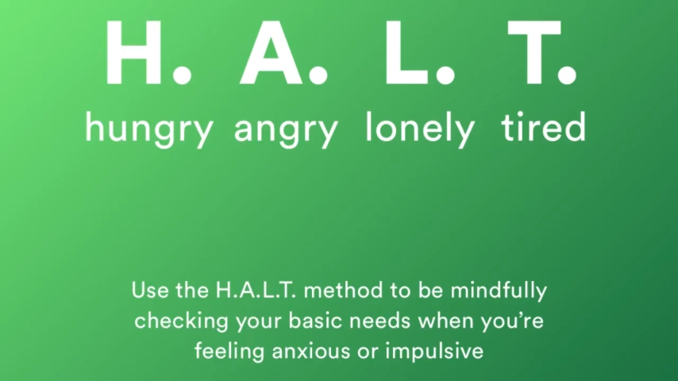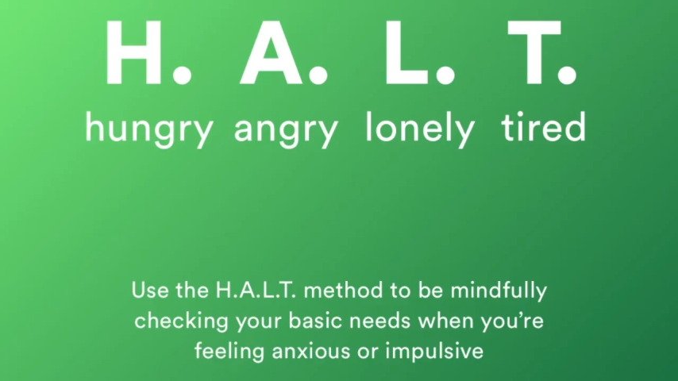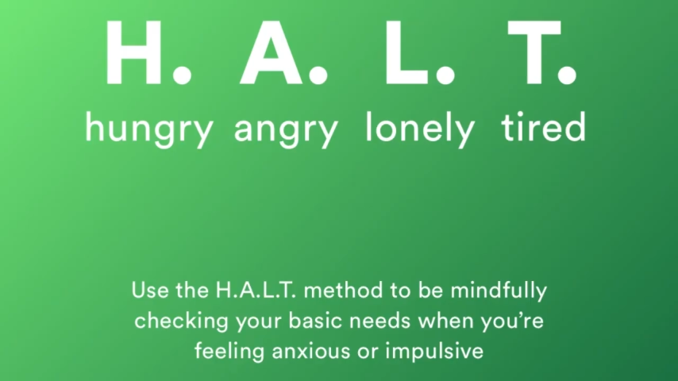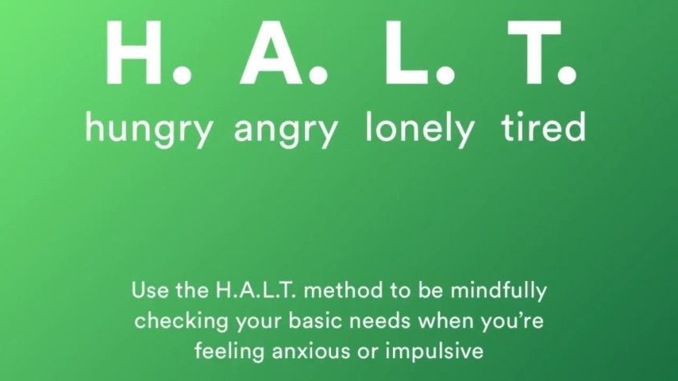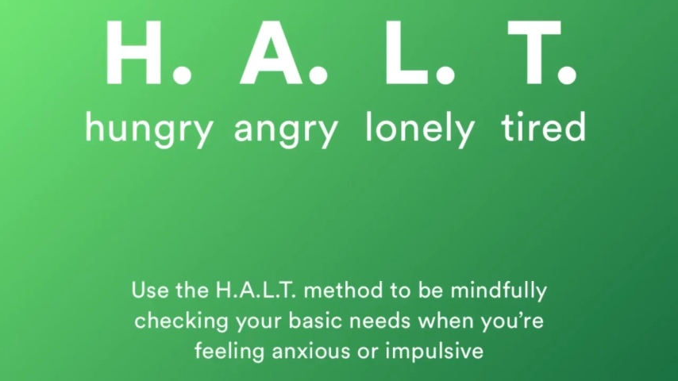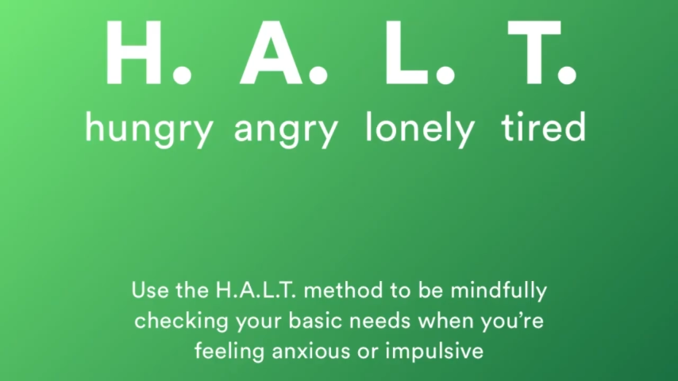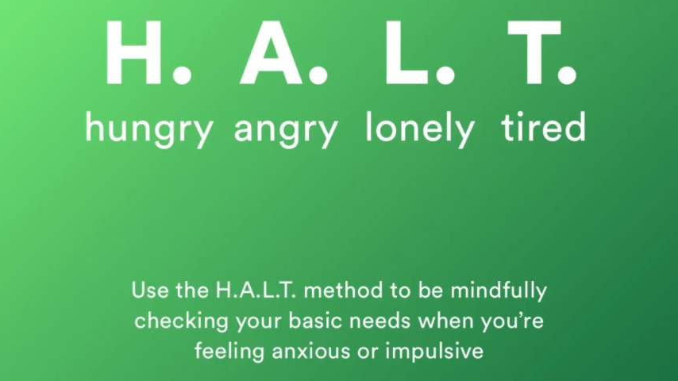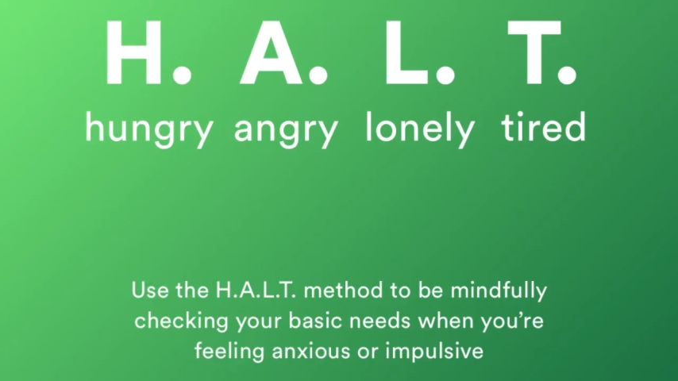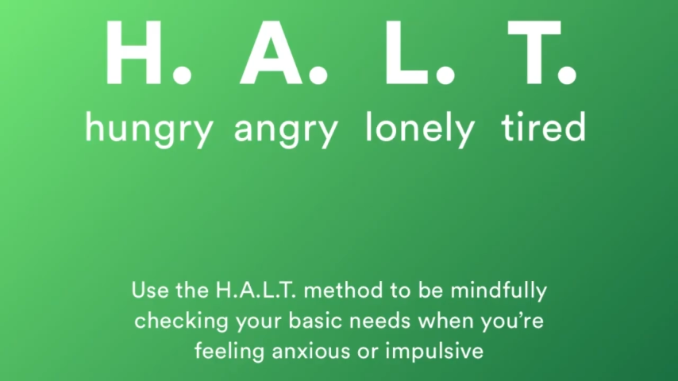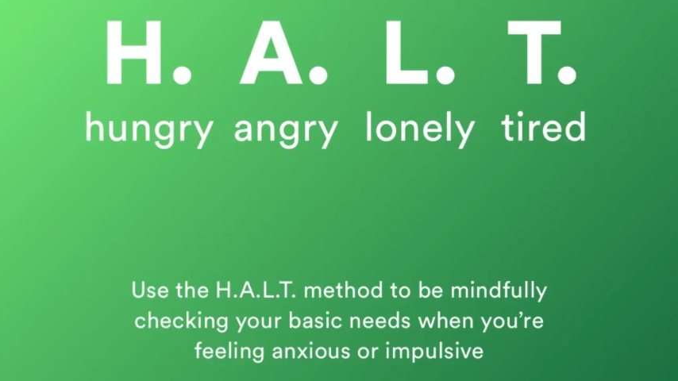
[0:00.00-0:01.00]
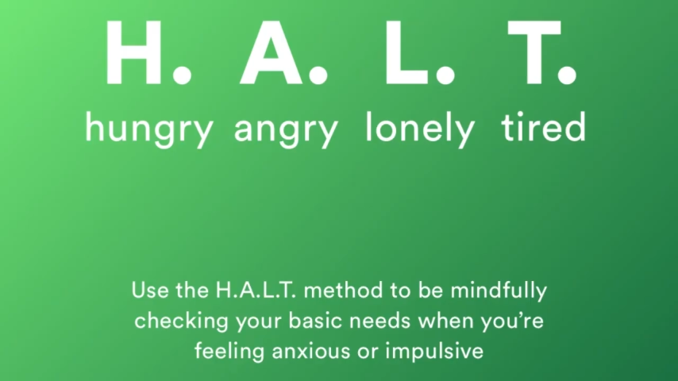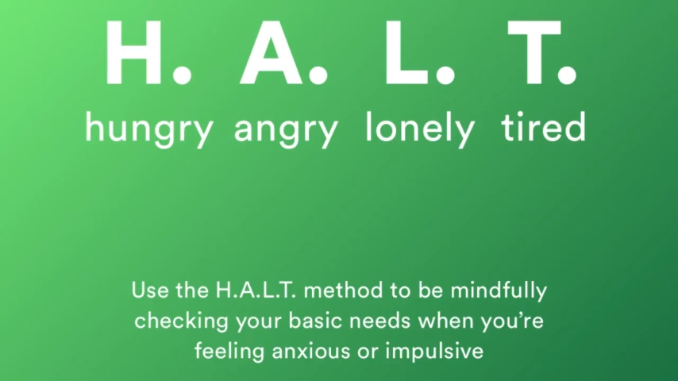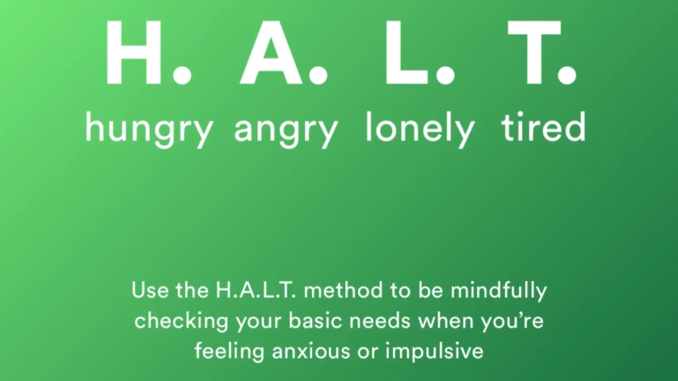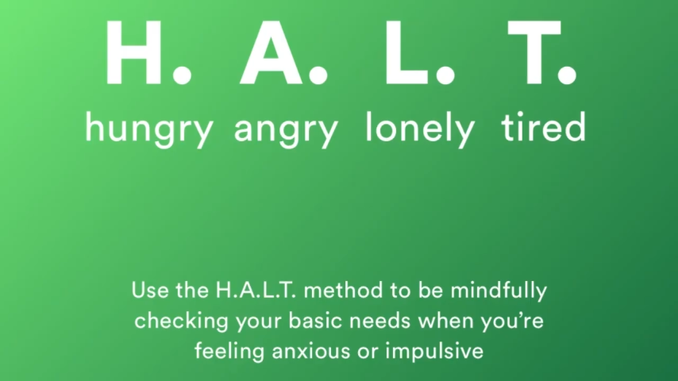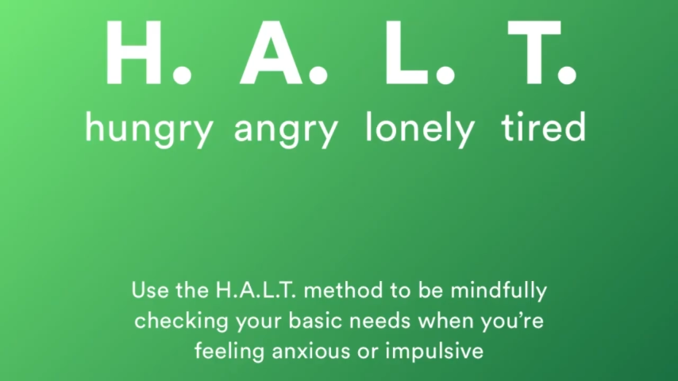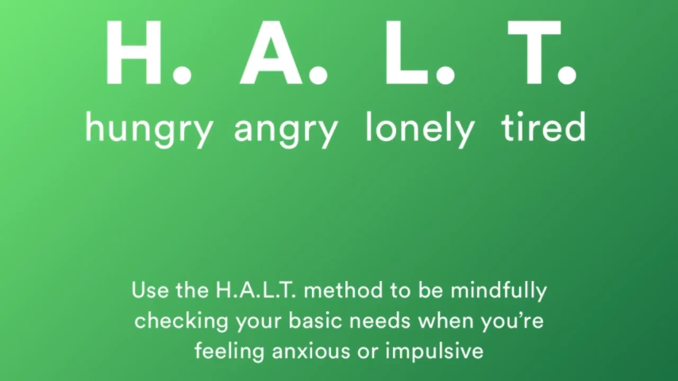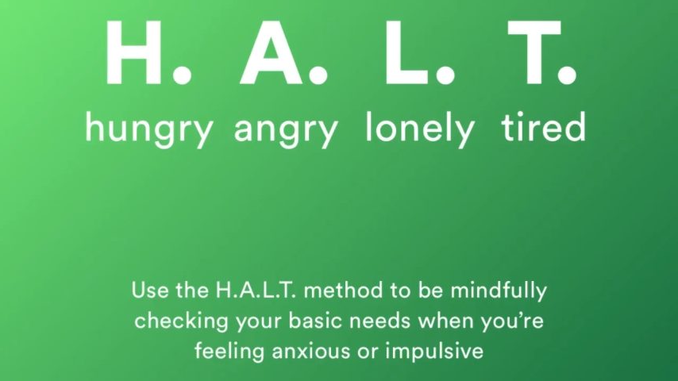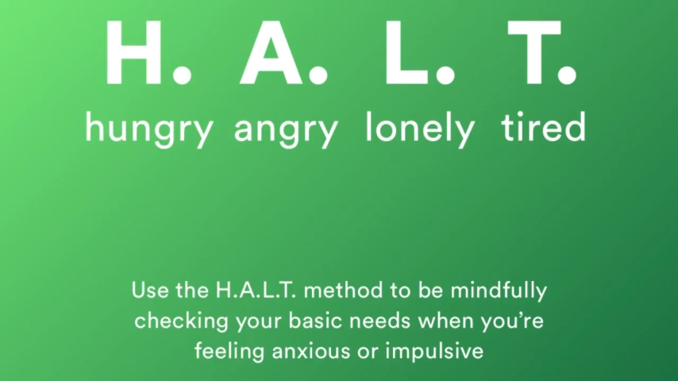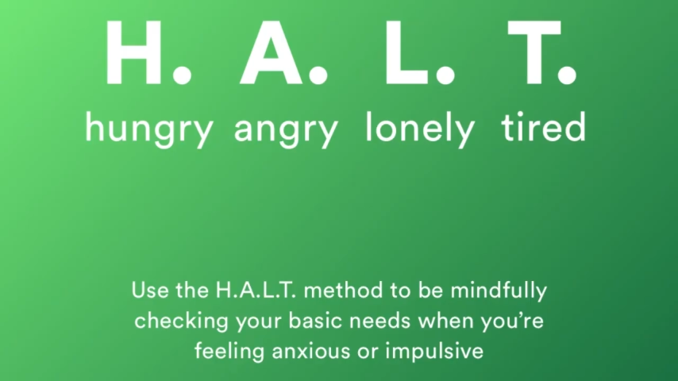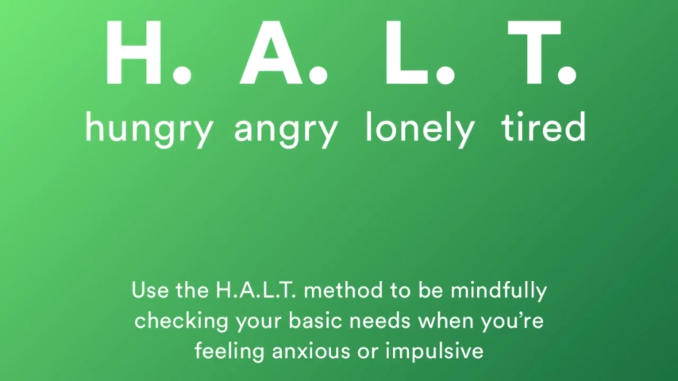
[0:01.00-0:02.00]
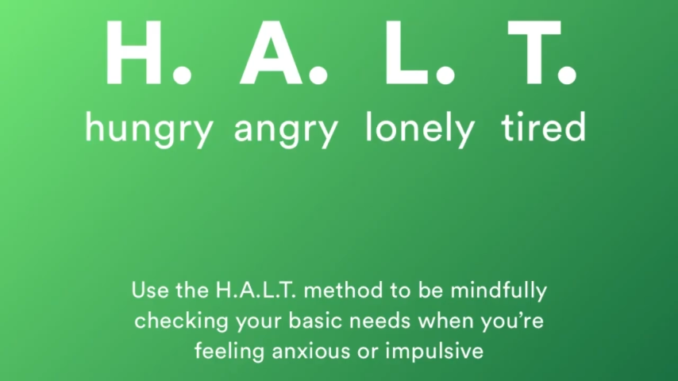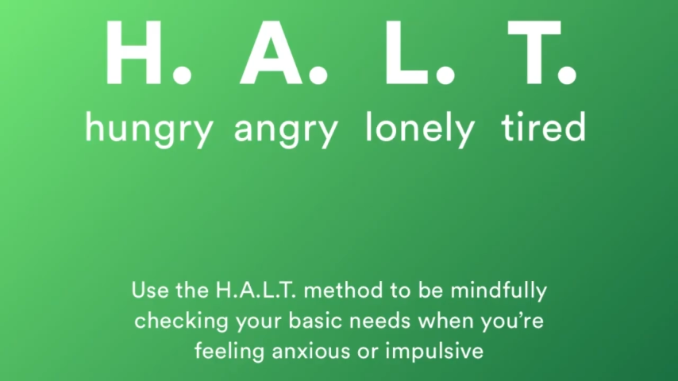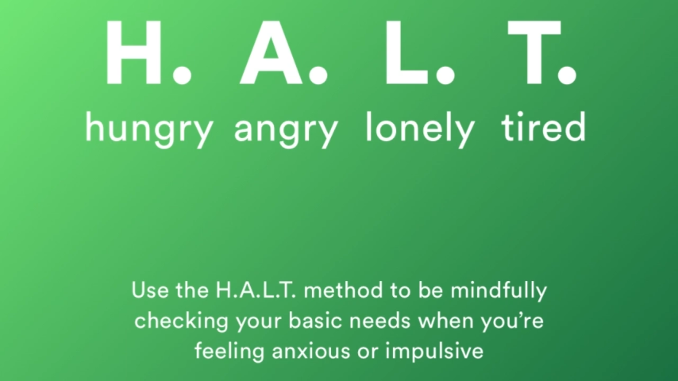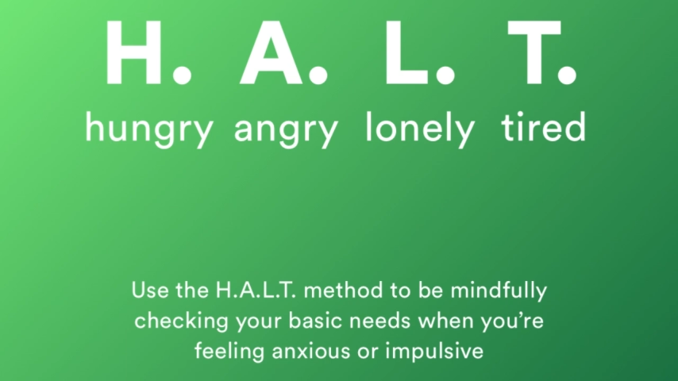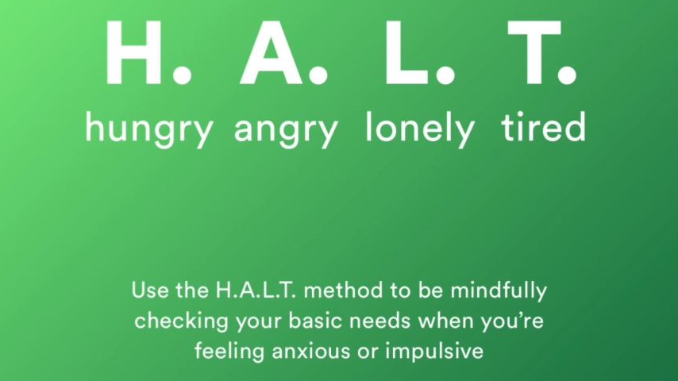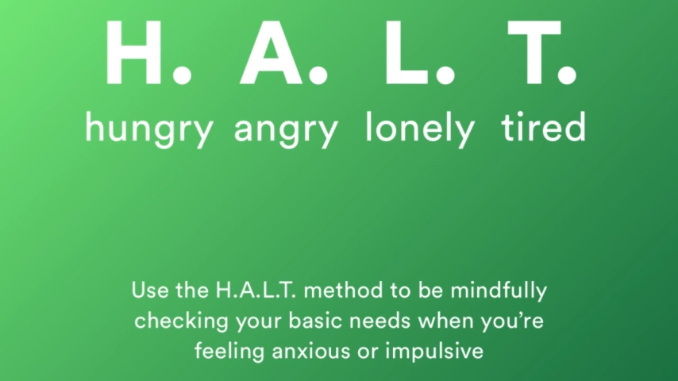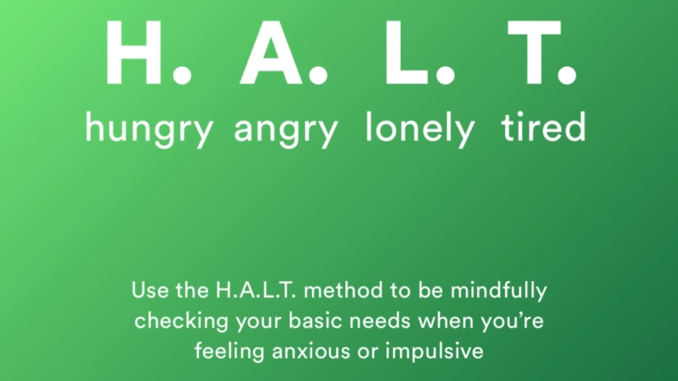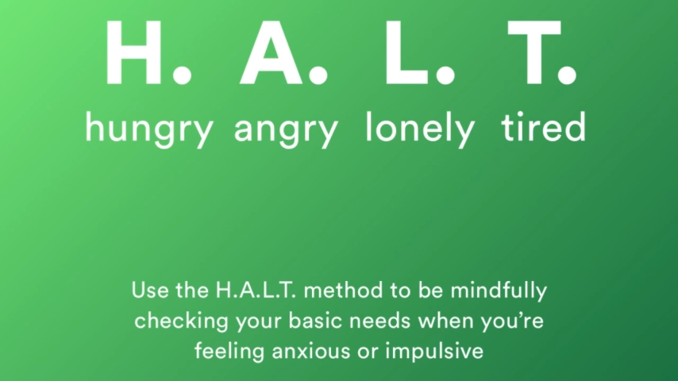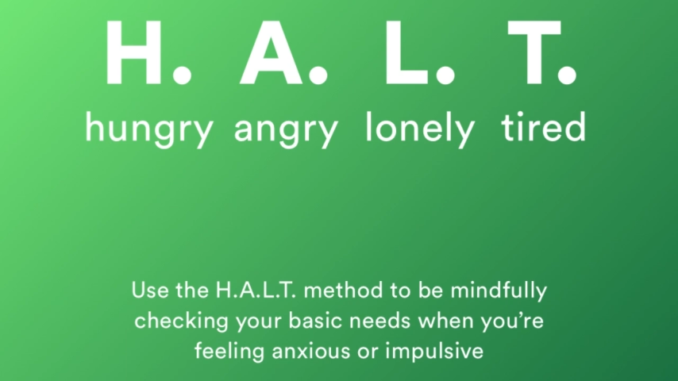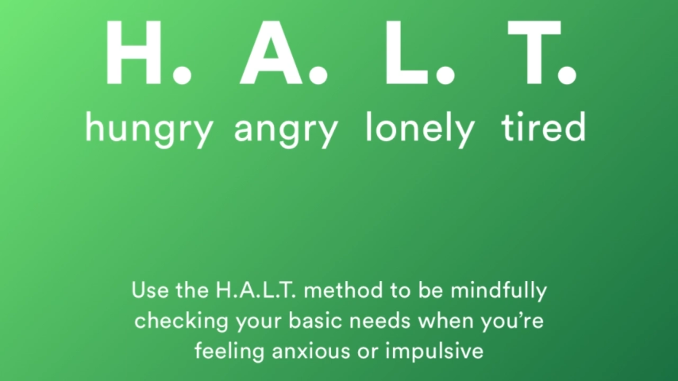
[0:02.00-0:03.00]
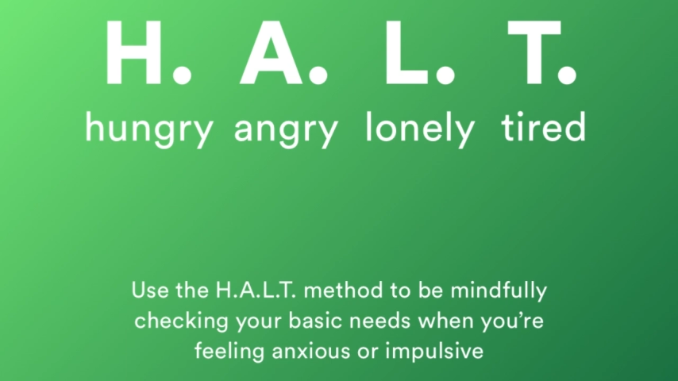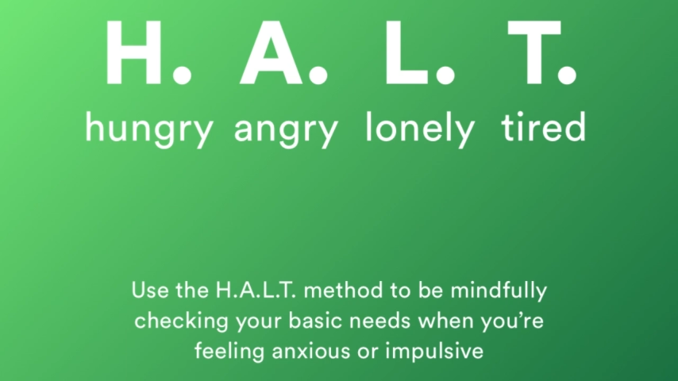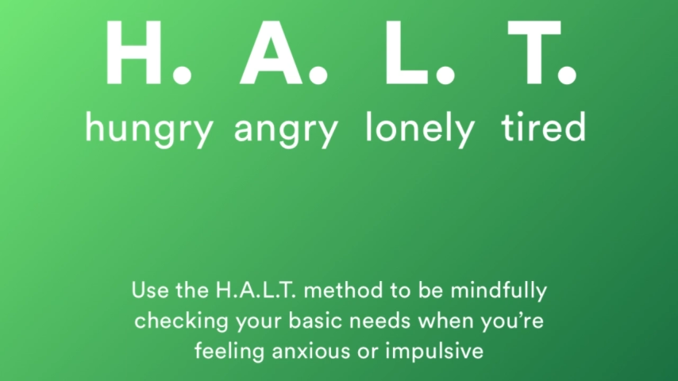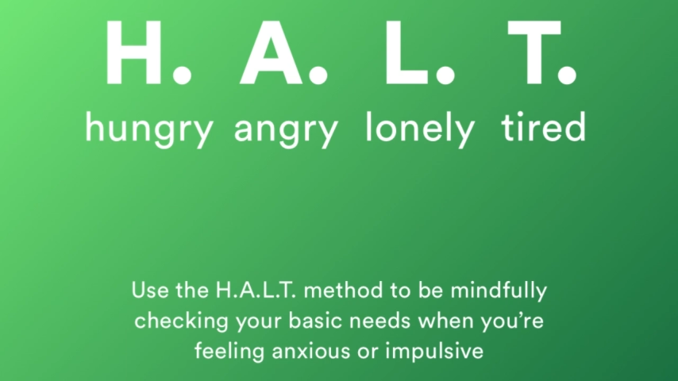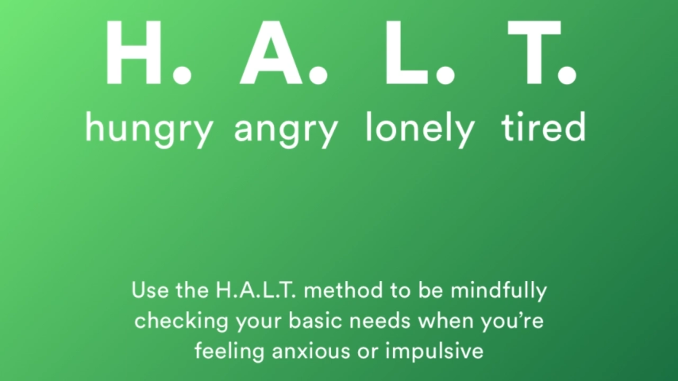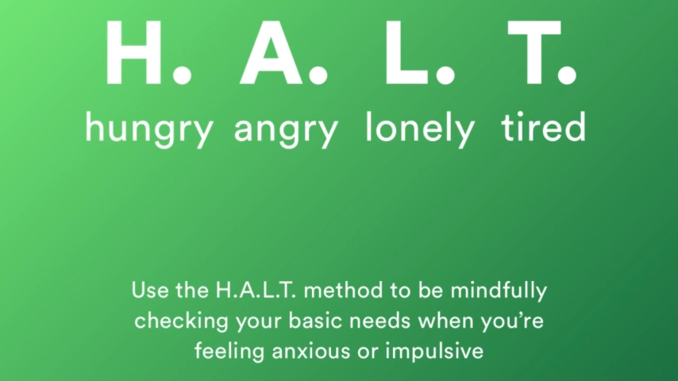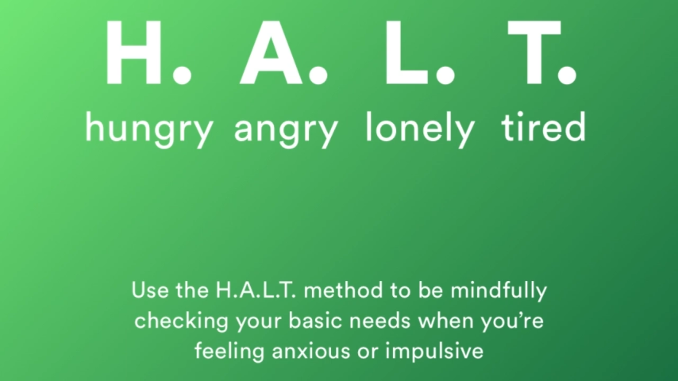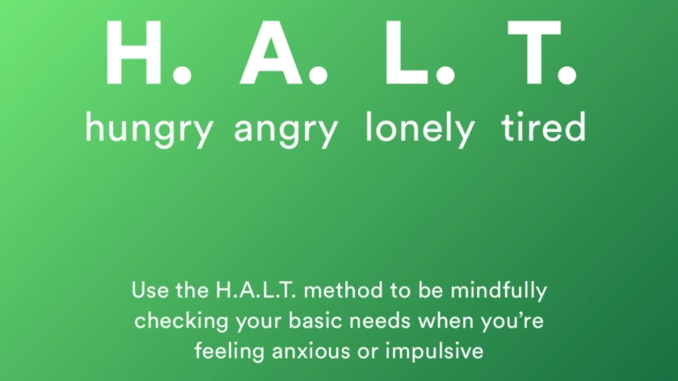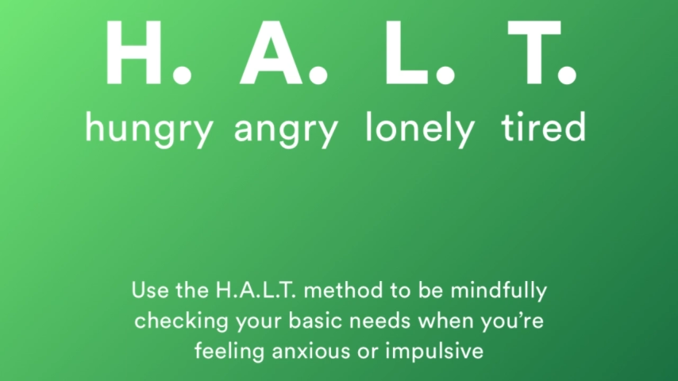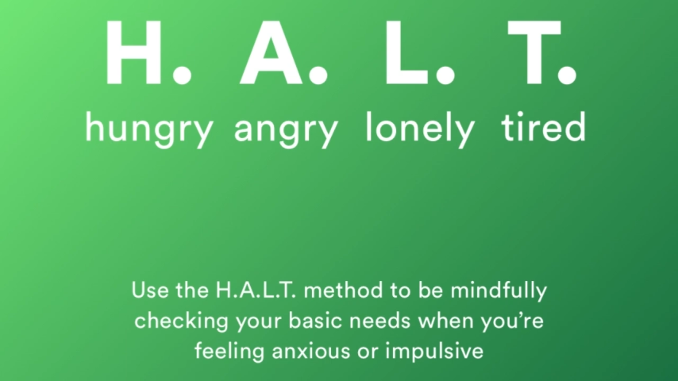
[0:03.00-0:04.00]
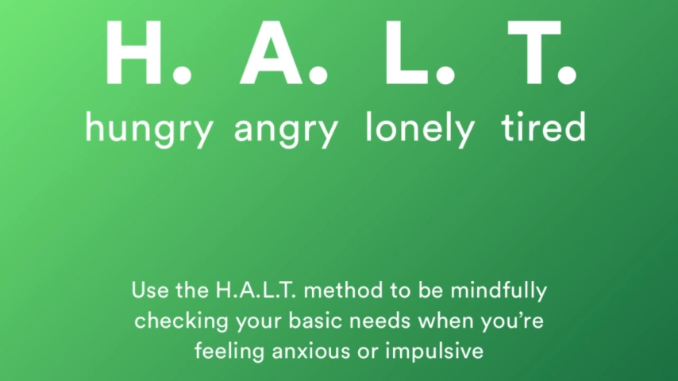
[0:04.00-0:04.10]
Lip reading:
No face is visible, so there are no lips to read.